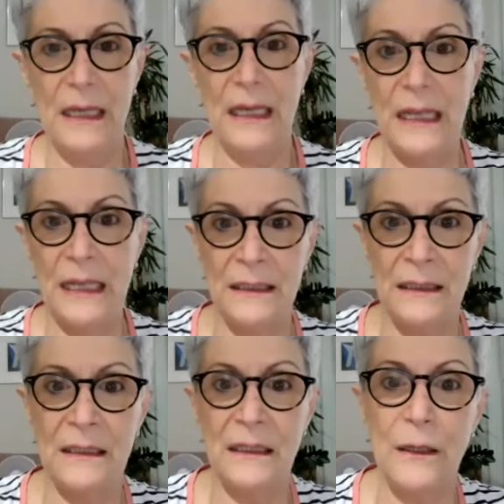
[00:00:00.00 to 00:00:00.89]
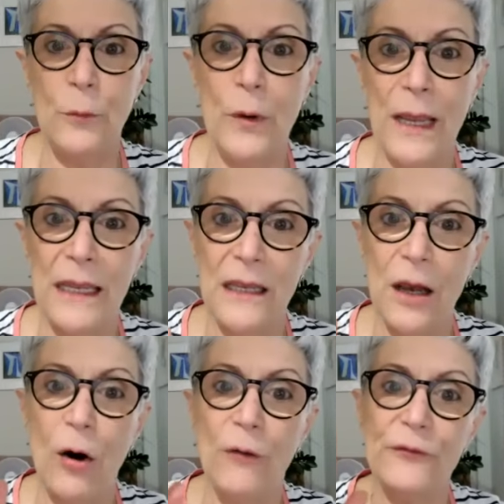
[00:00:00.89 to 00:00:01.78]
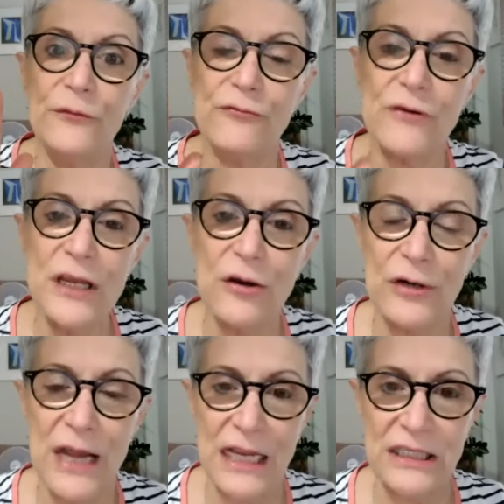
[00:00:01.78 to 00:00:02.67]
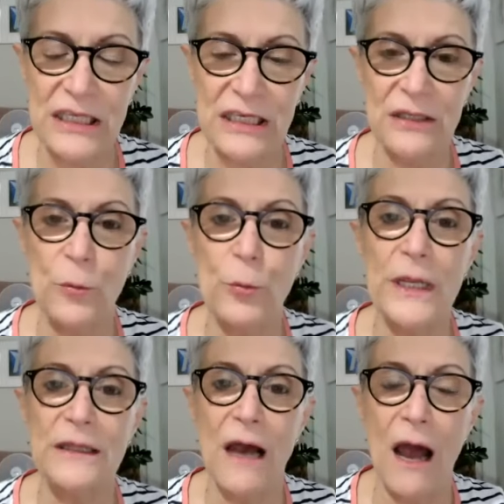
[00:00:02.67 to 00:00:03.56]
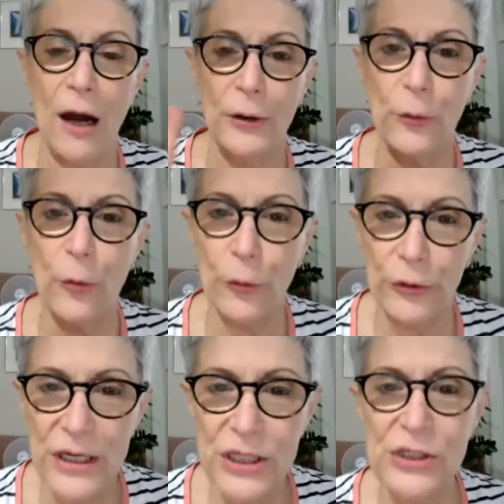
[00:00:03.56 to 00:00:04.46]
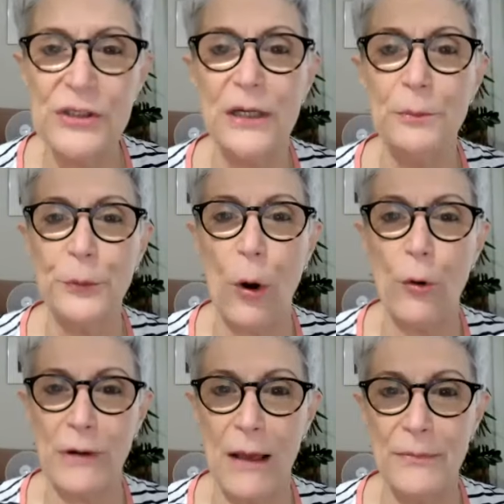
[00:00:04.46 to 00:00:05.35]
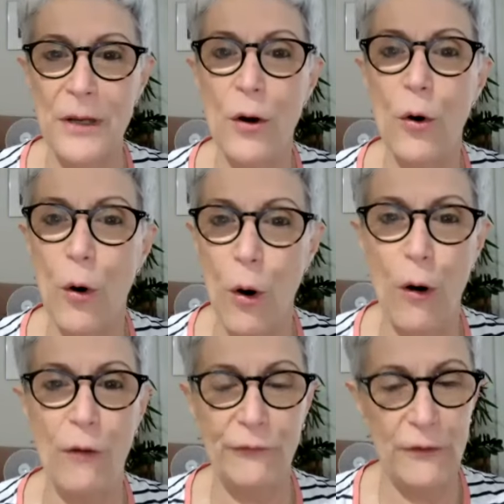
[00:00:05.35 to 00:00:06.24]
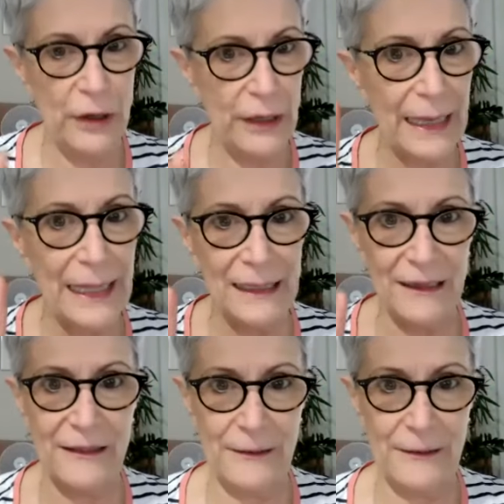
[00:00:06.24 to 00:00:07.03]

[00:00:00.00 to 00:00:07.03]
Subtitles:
in the way of reconnecting with our original program of health.